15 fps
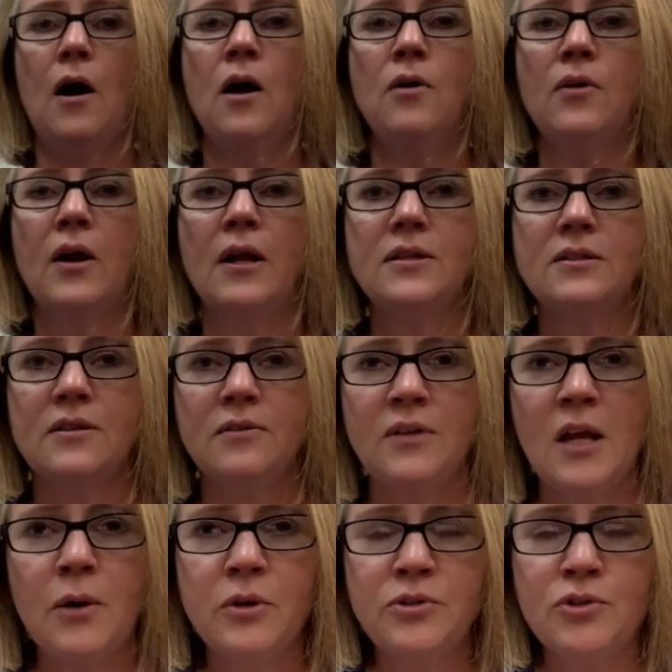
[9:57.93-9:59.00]
All right,
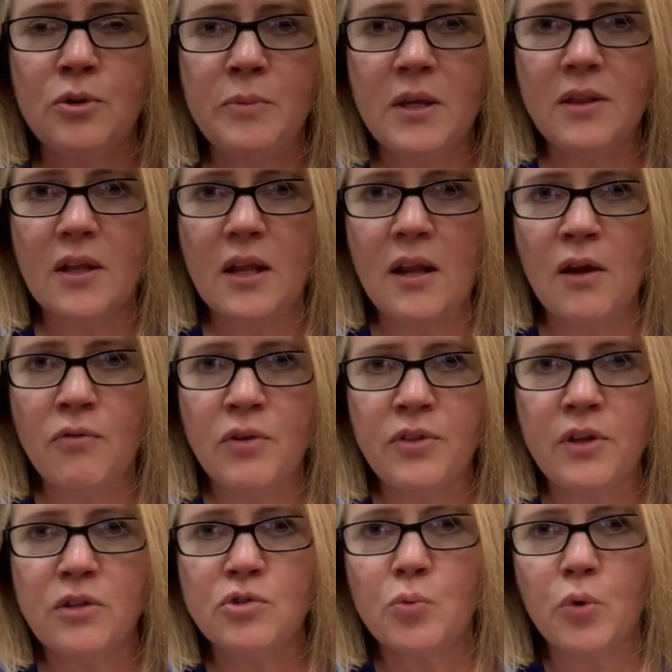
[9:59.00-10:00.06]
now assuming that
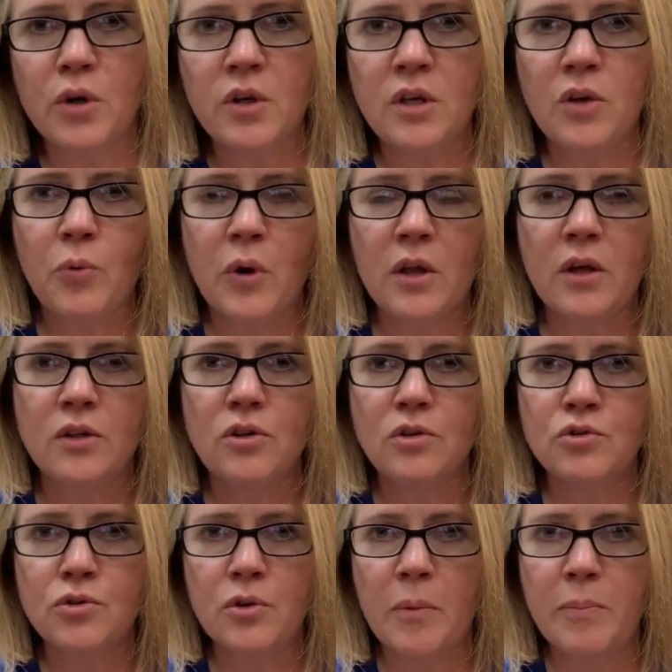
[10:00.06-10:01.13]
everything's working well on your
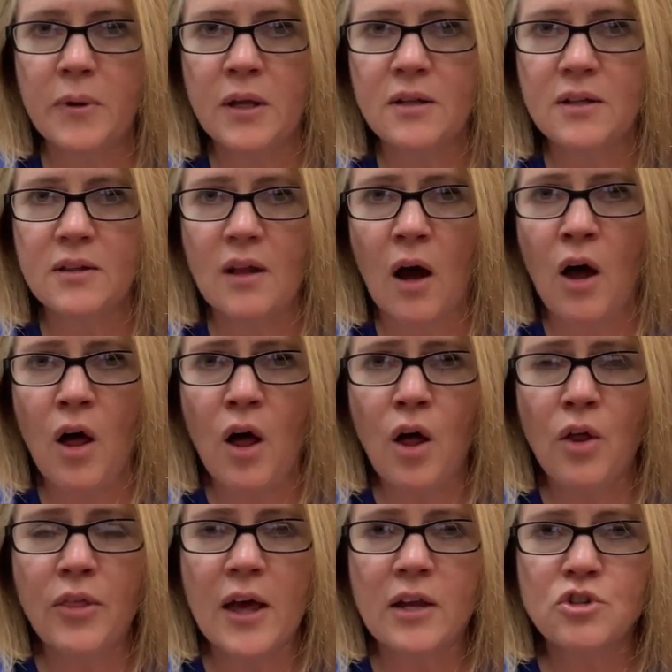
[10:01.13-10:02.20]
trumpet,
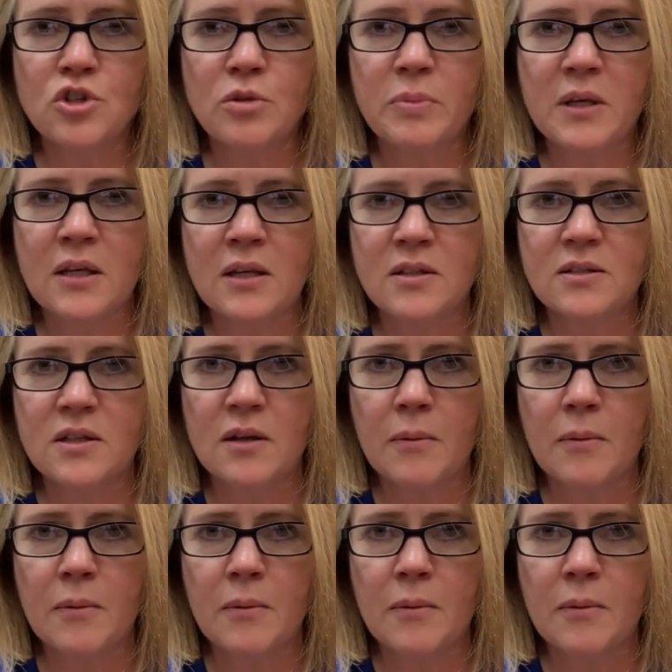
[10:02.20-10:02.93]
all that should be easy.